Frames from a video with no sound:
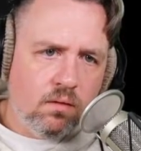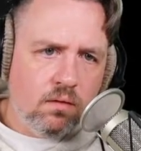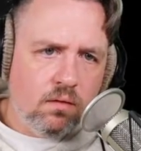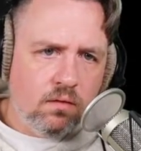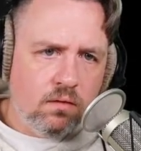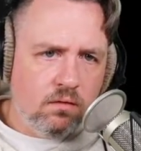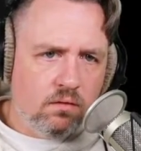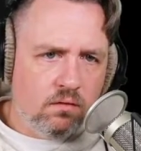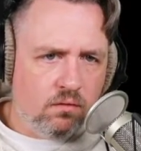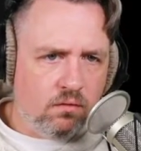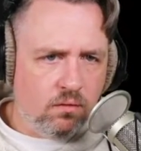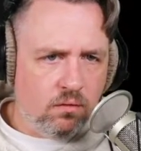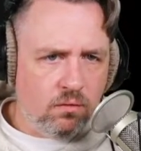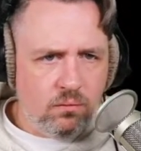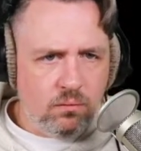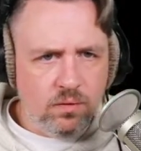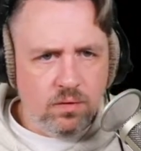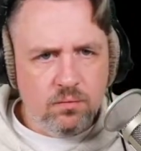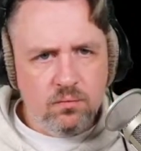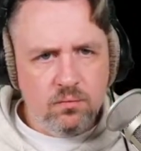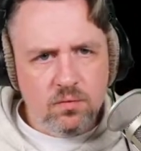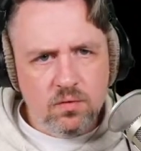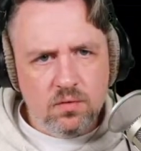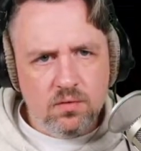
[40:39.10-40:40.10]
So we
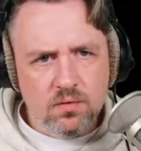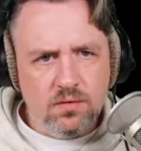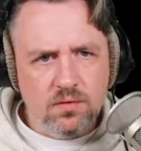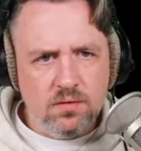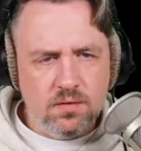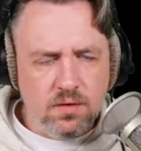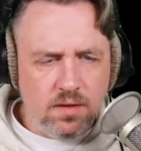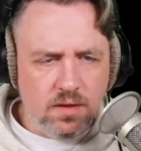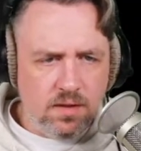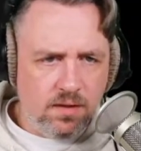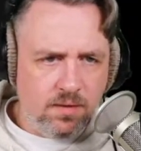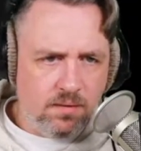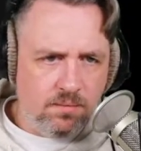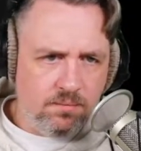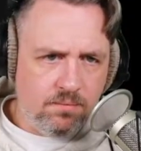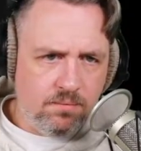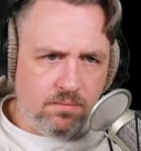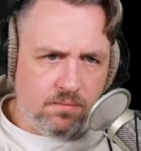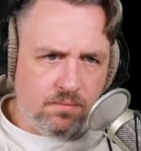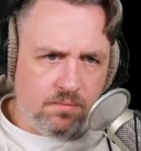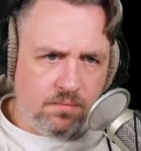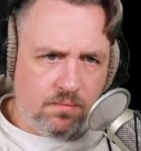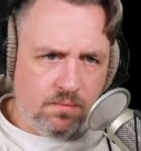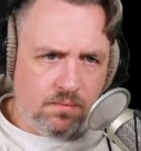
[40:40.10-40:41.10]
will,
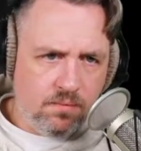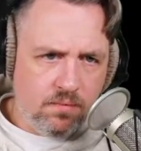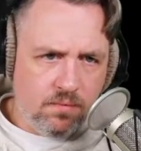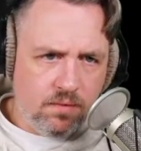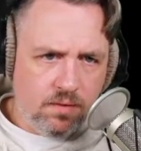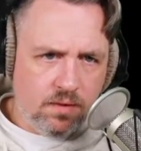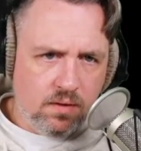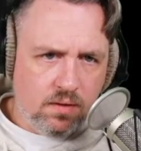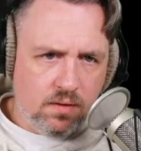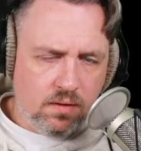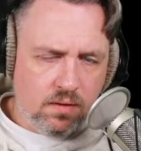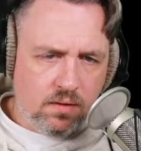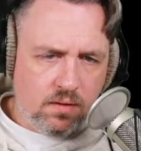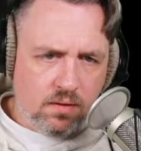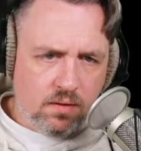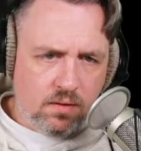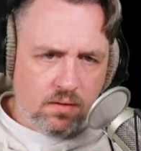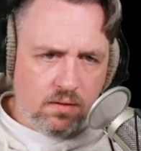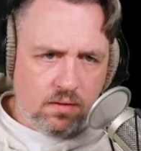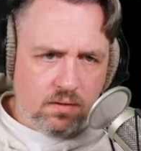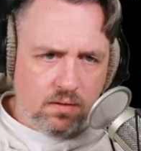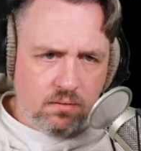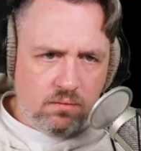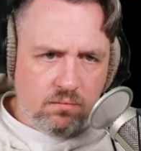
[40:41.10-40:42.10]

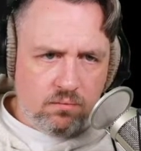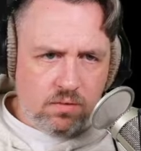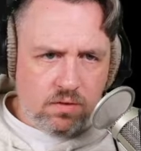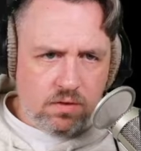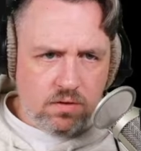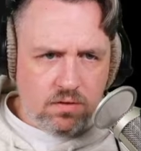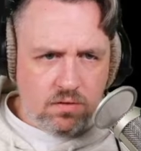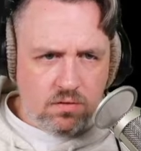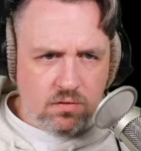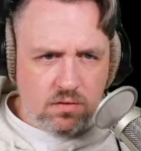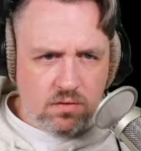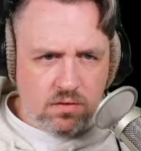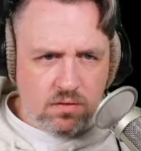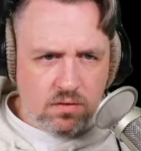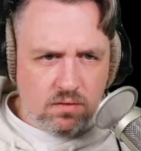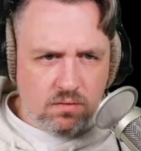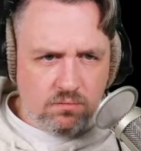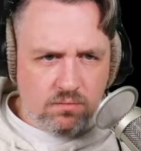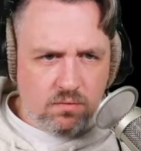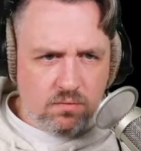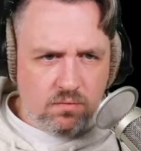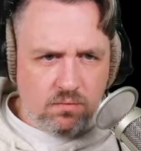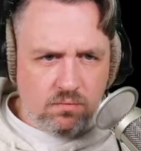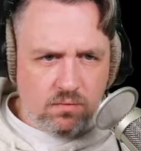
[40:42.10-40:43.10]
we could do this in a
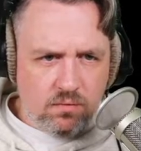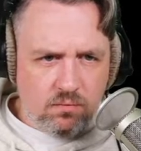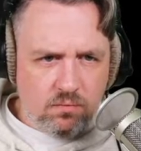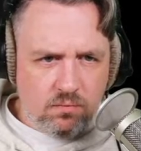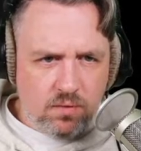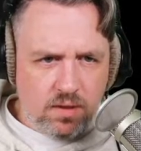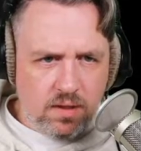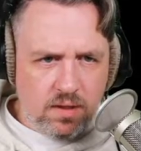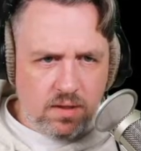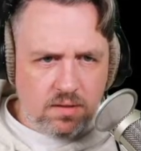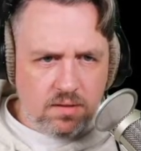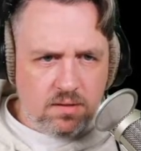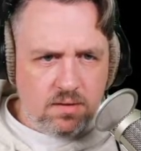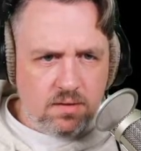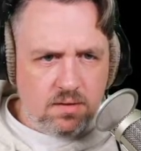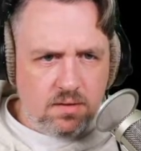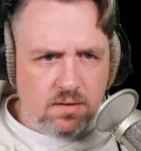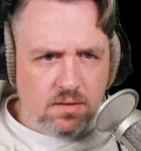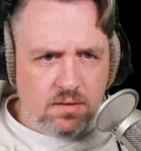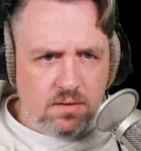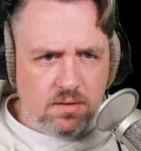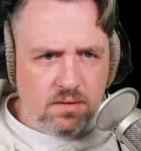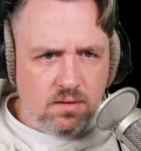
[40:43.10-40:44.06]
few different ways.